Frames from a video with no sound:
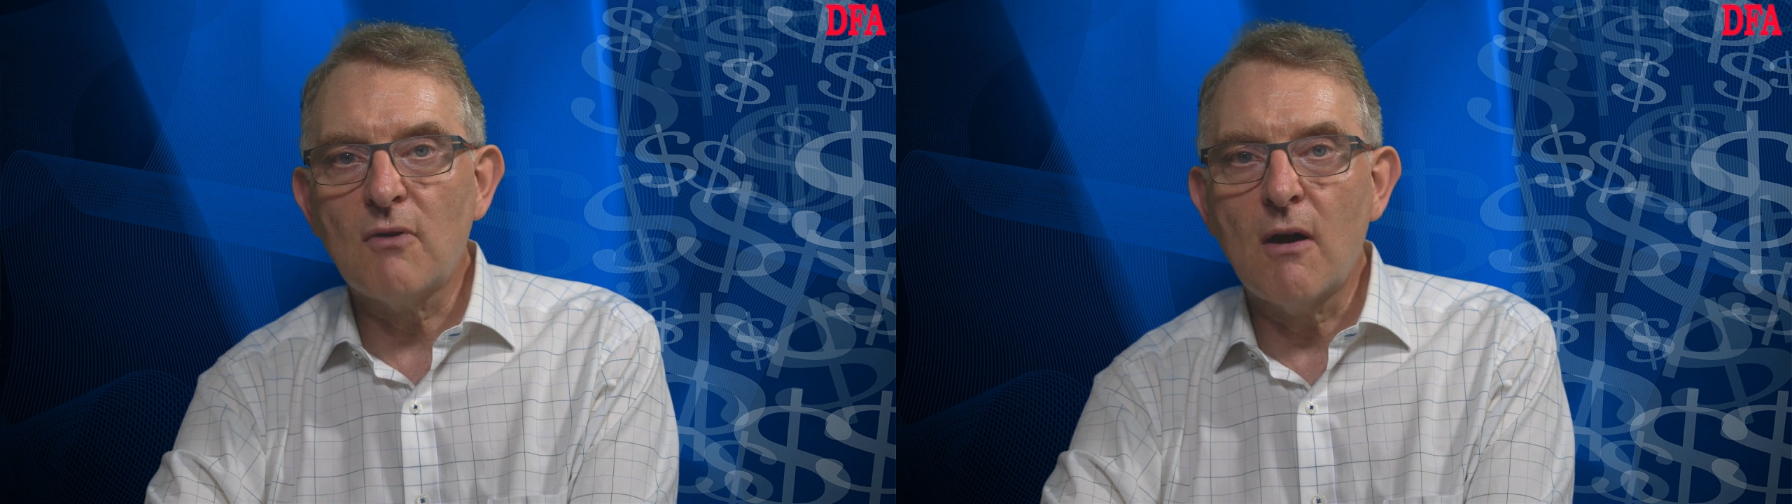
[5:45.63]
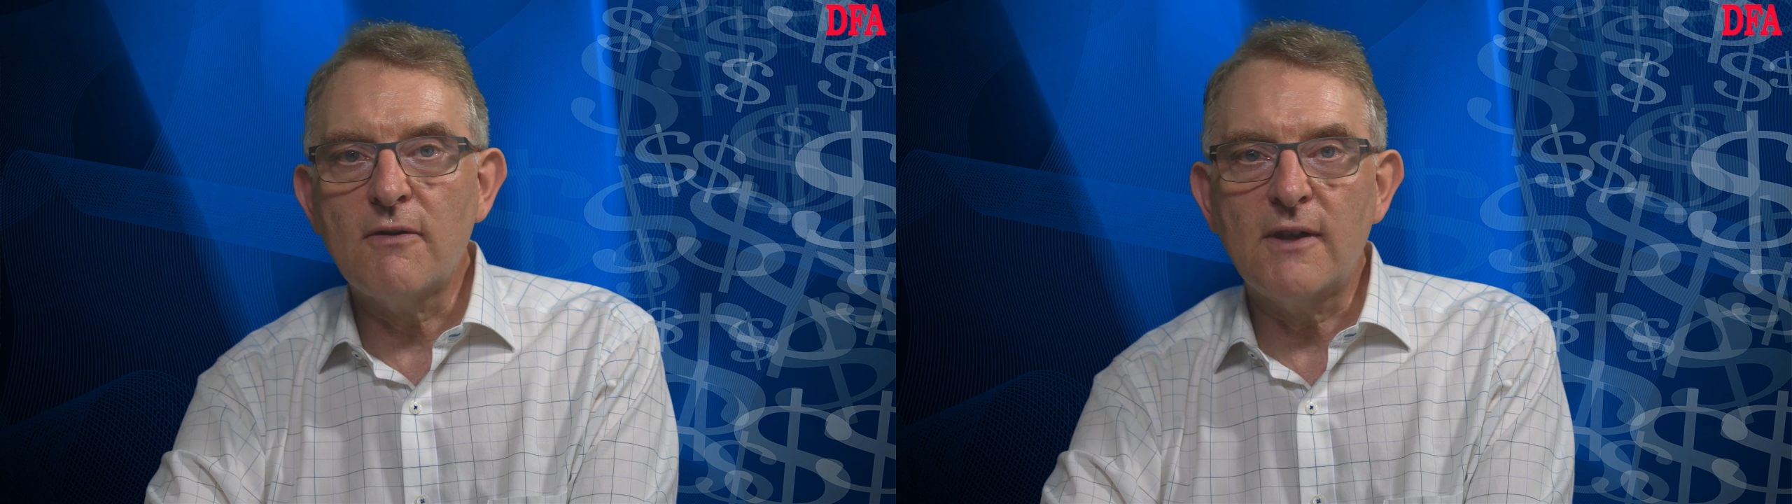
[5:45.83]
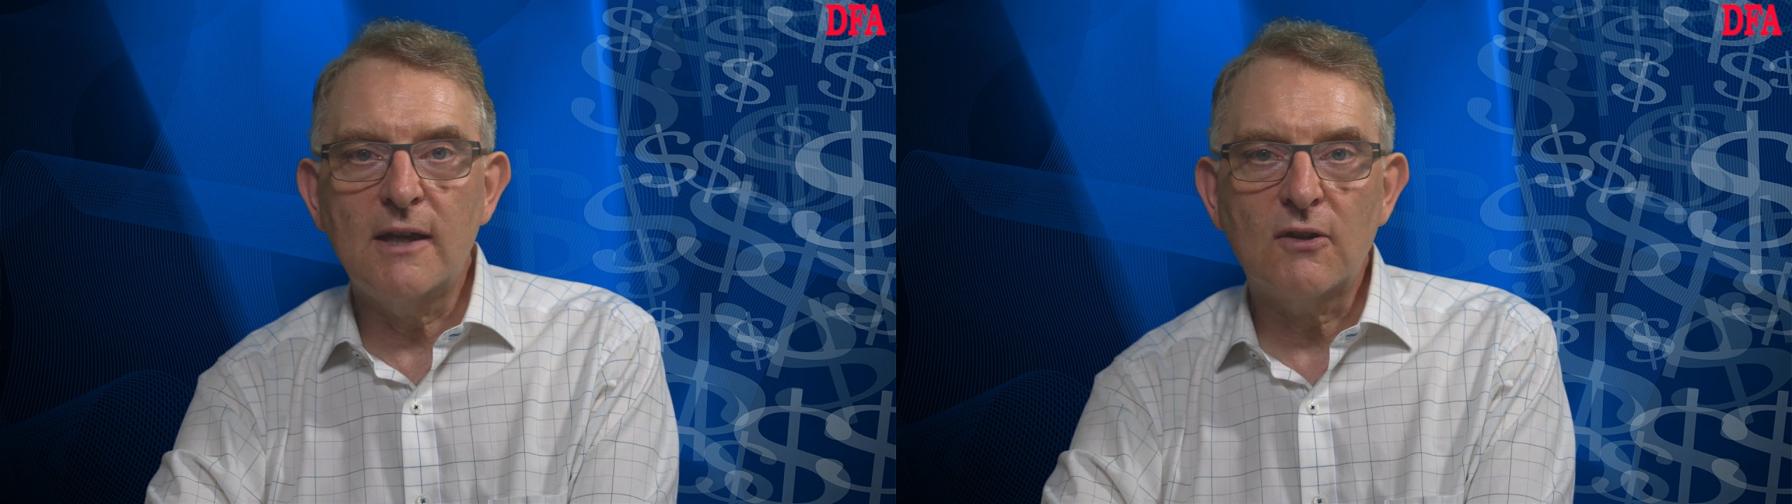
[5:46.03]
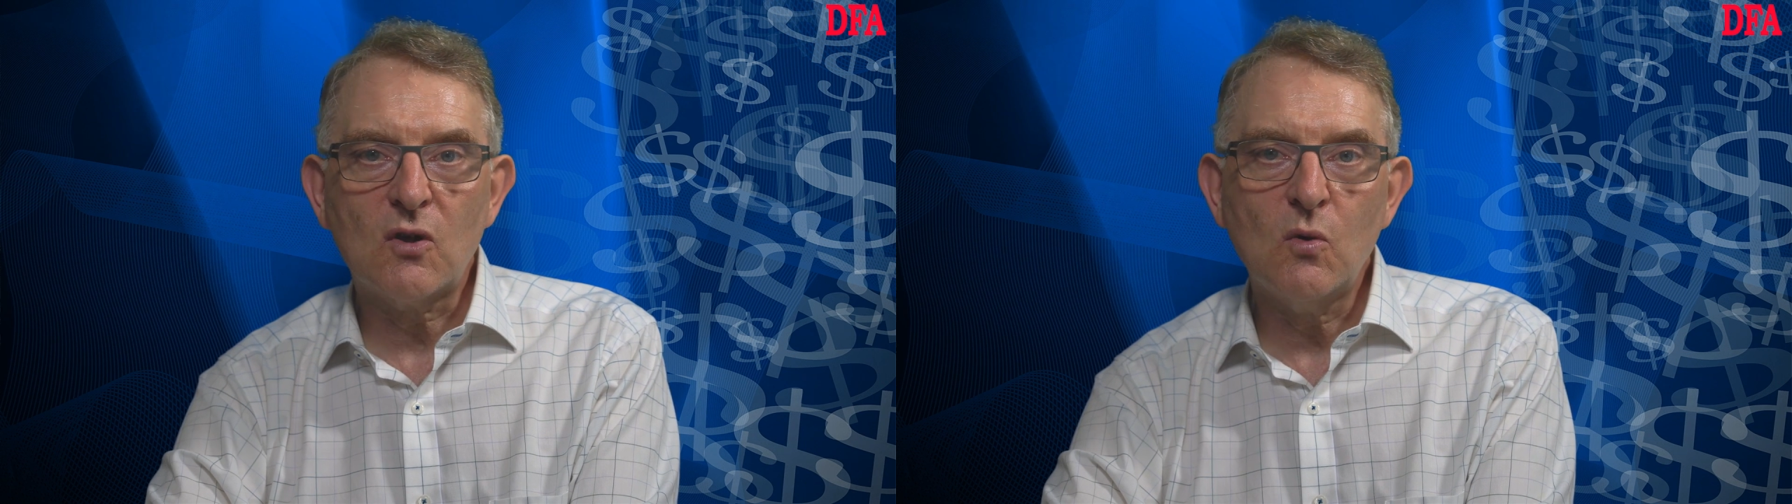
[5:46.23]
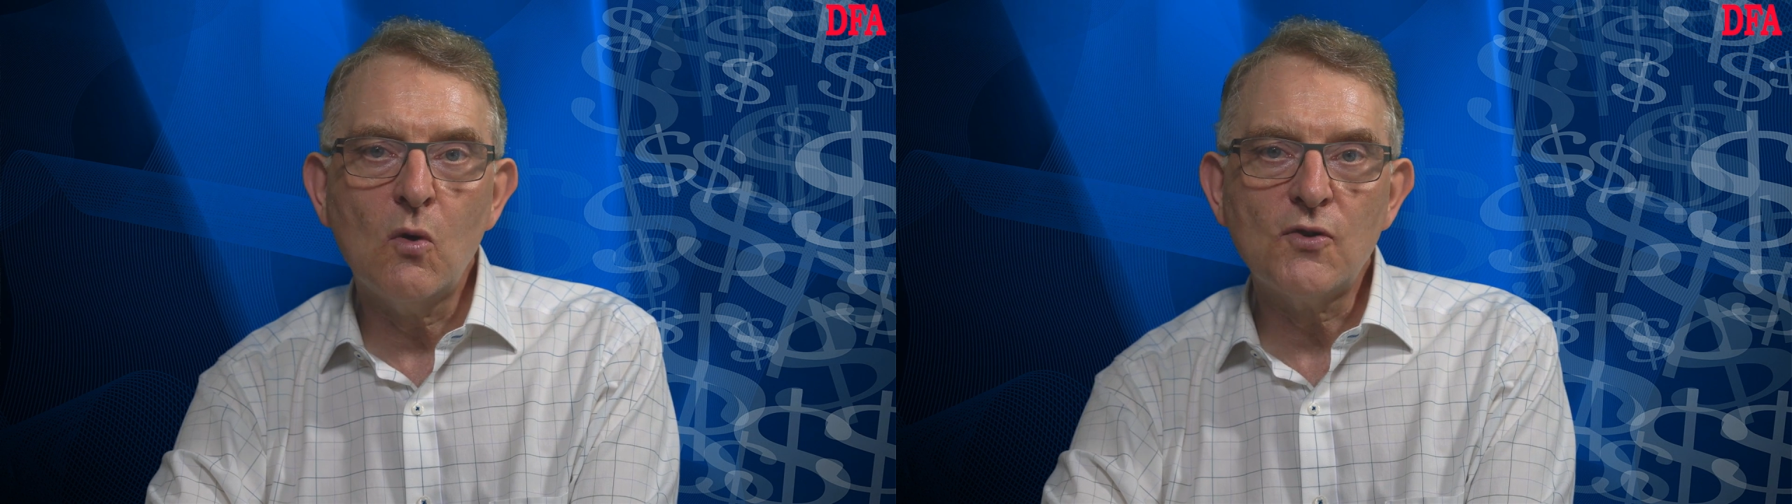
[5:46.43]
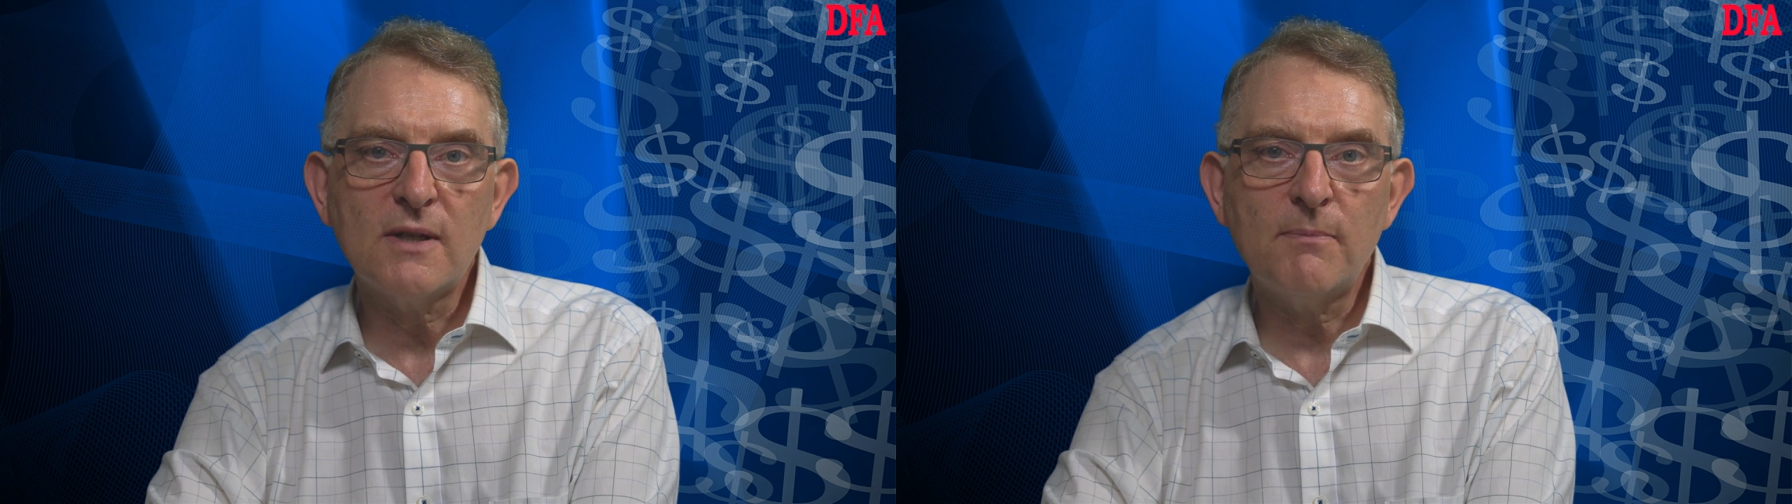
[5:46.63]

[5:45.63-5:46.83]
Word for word: growth in the quarter.